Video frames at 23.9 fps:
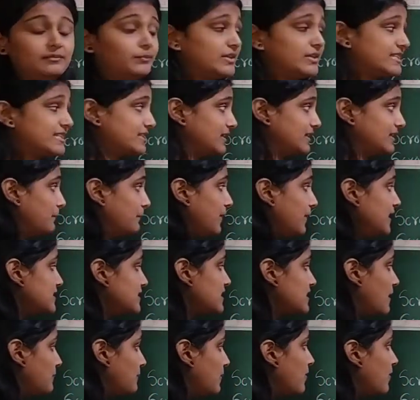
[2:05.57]
Means
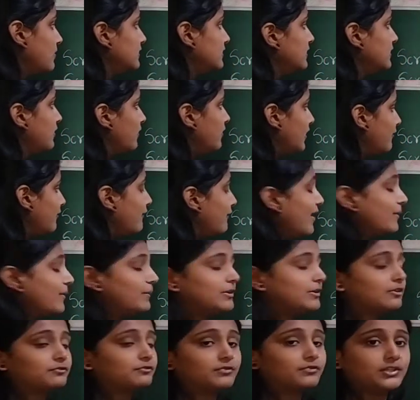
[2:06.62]
depends upon the
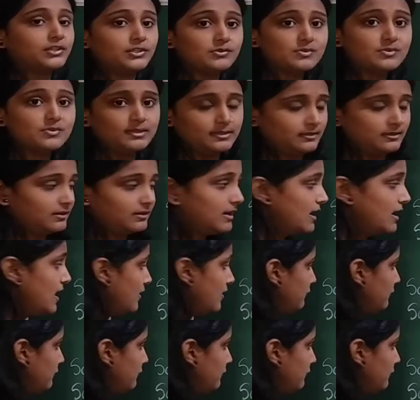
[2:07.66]
requirement of a user,